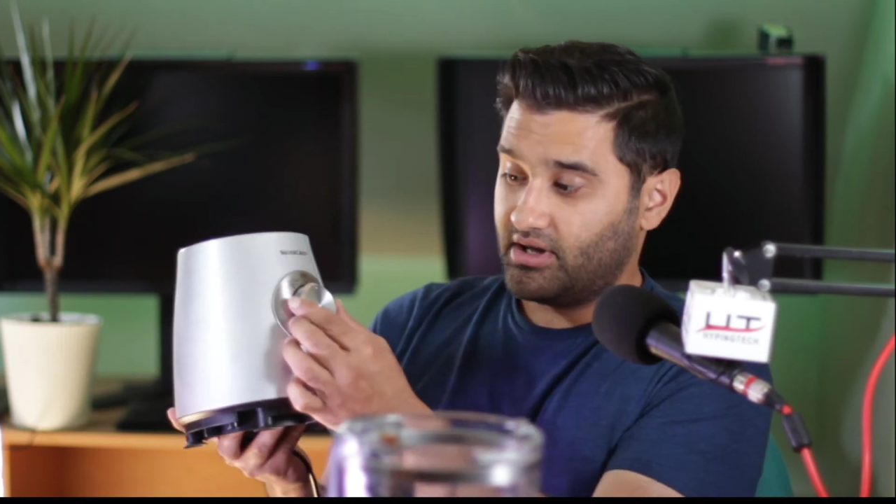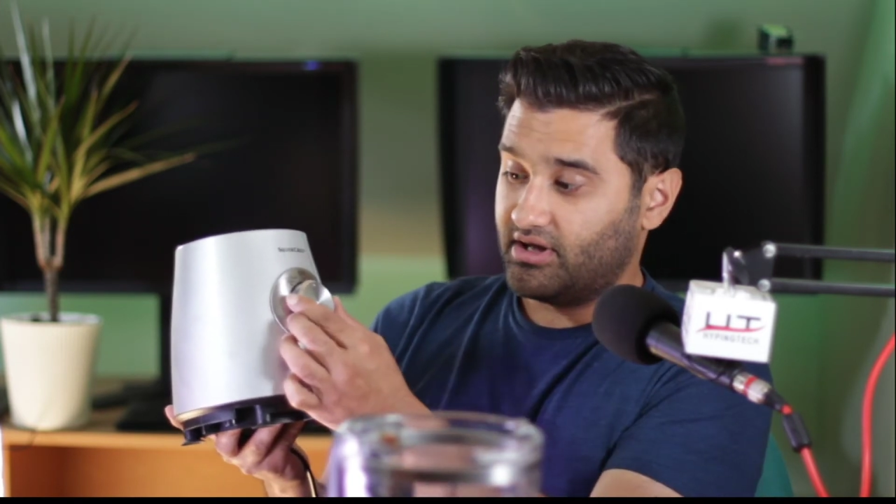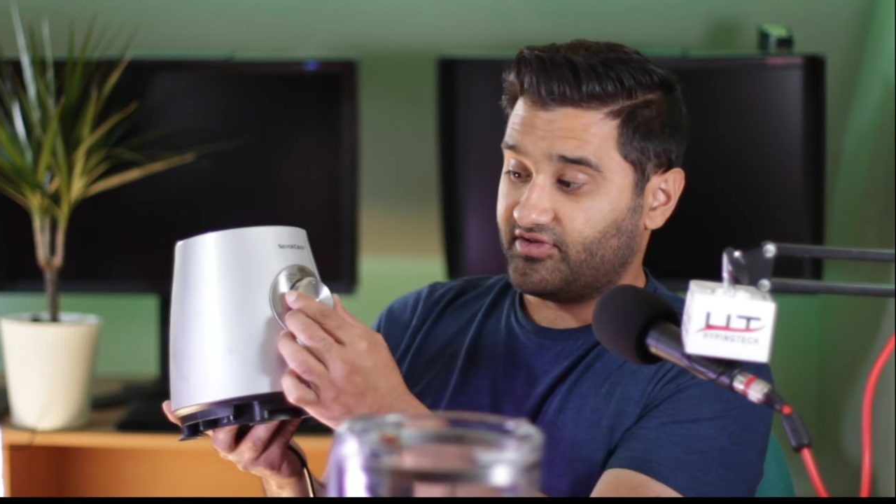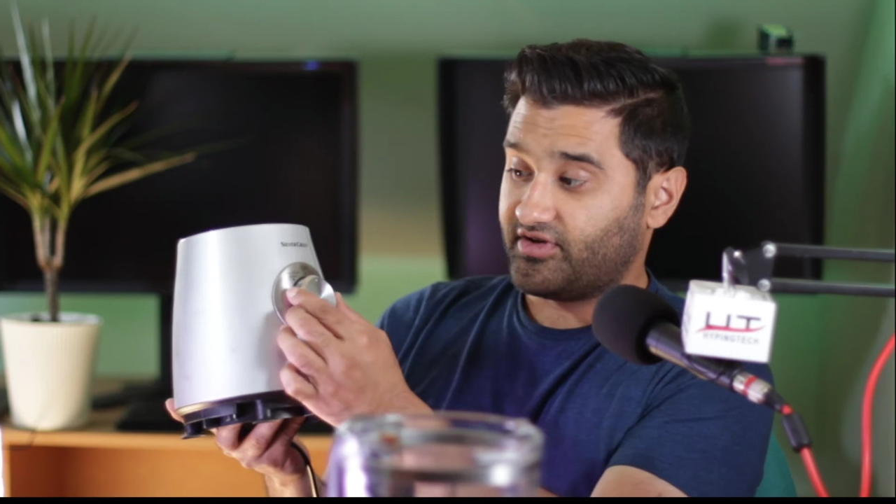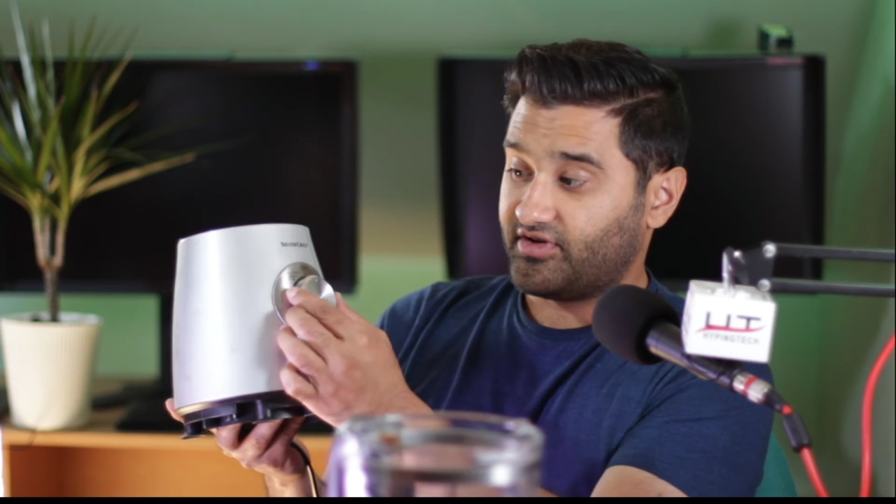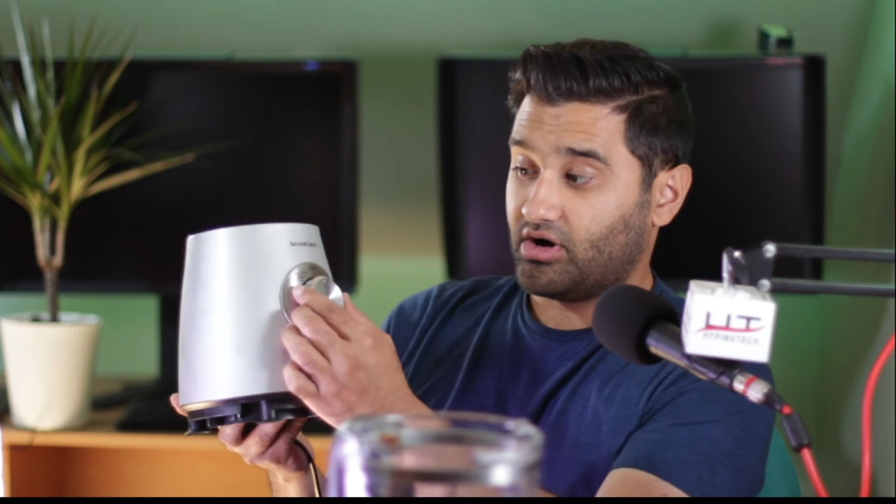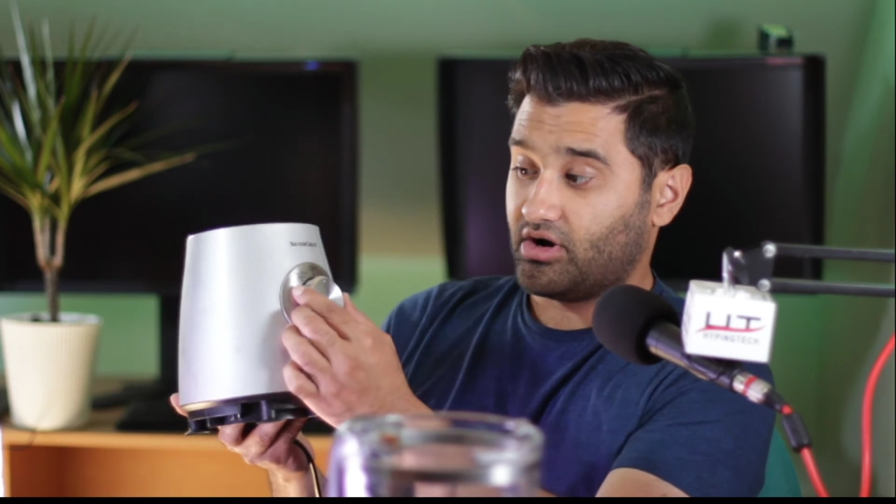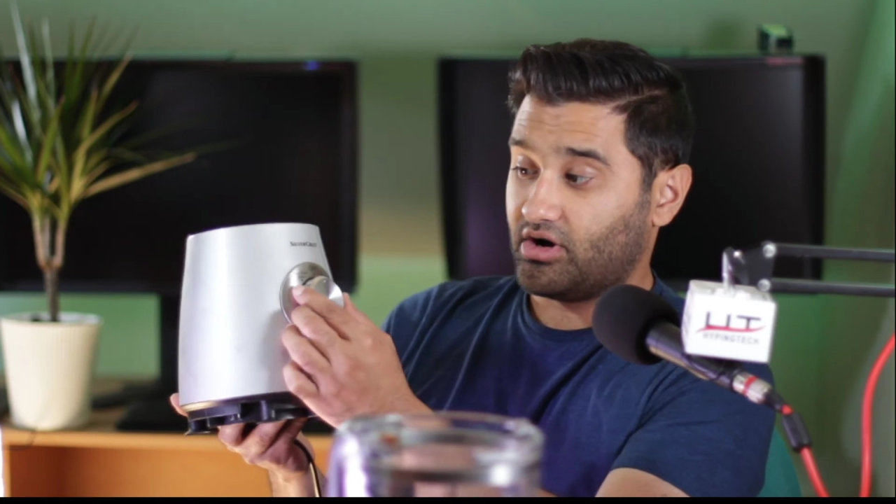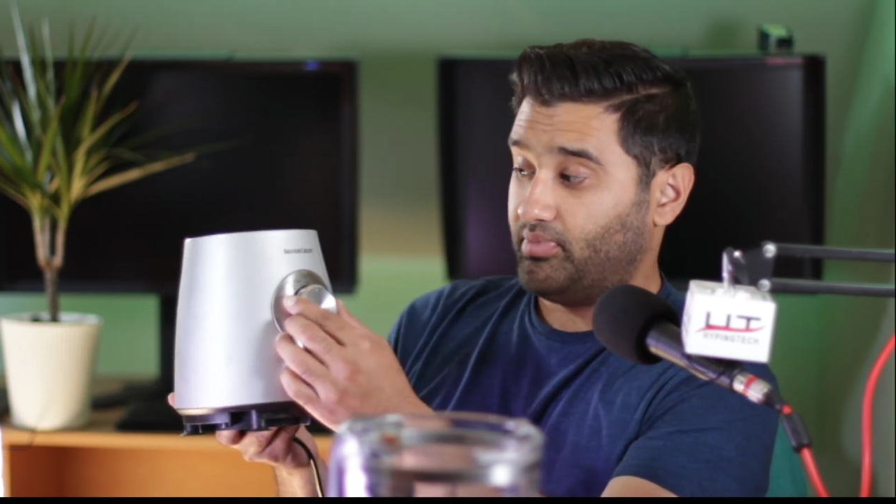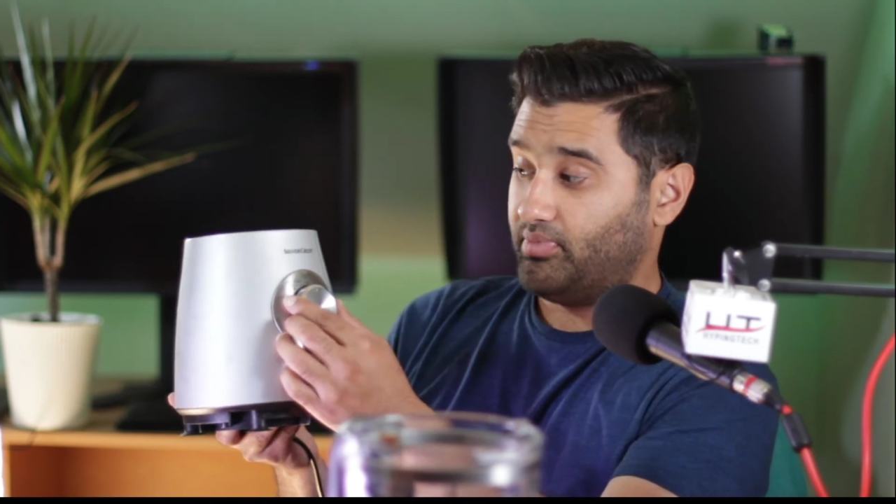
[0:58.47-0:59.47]
It's got a
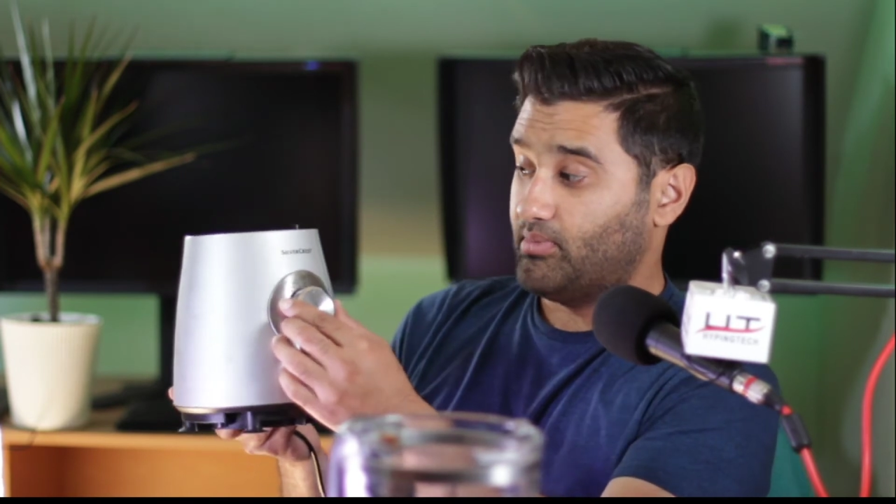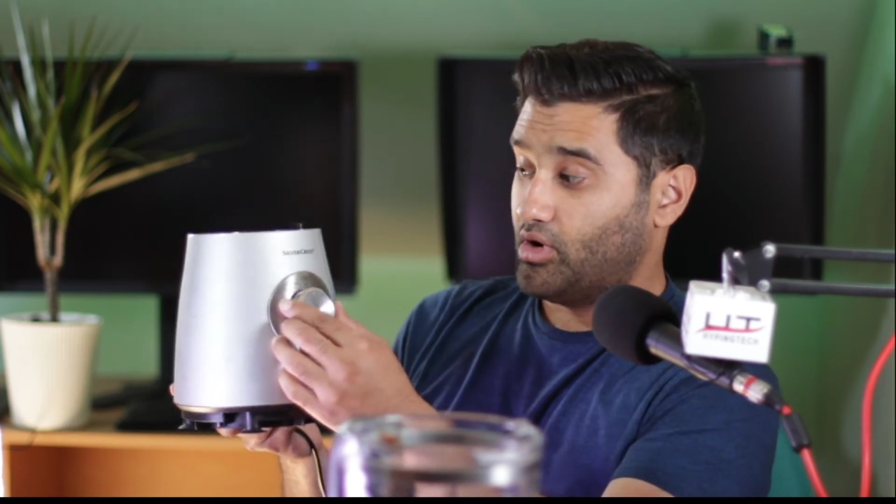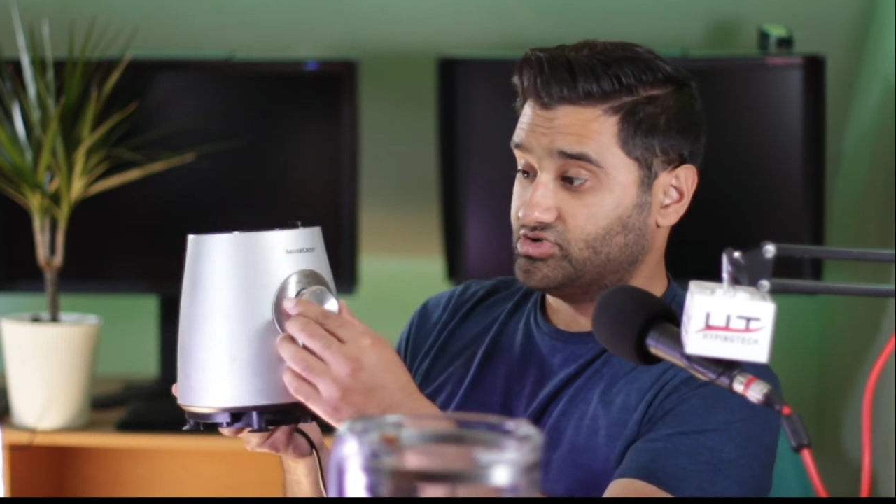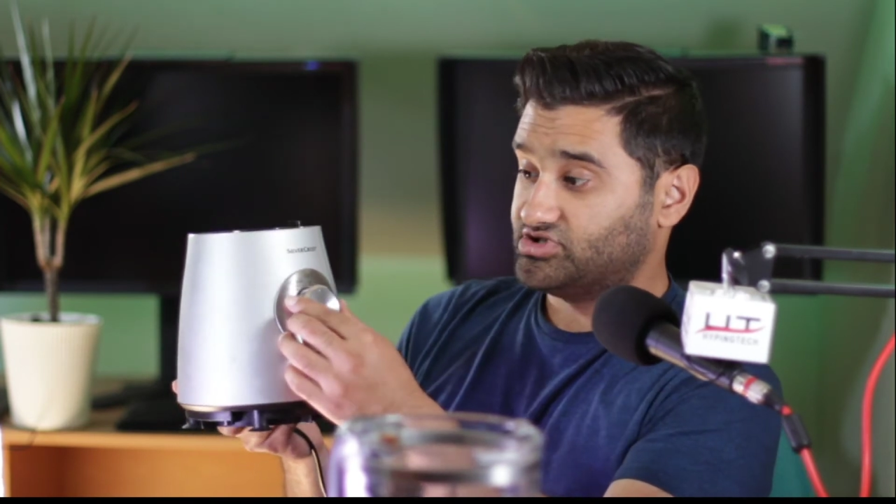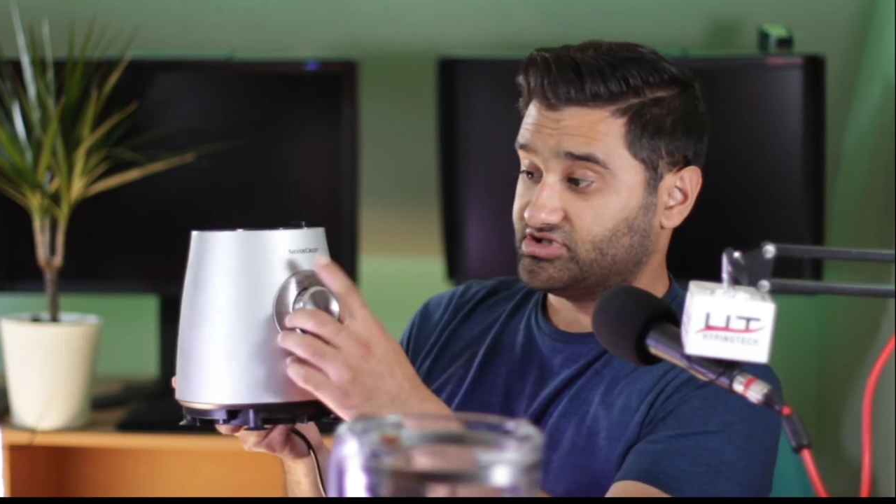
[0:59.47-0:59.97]
couple of modes: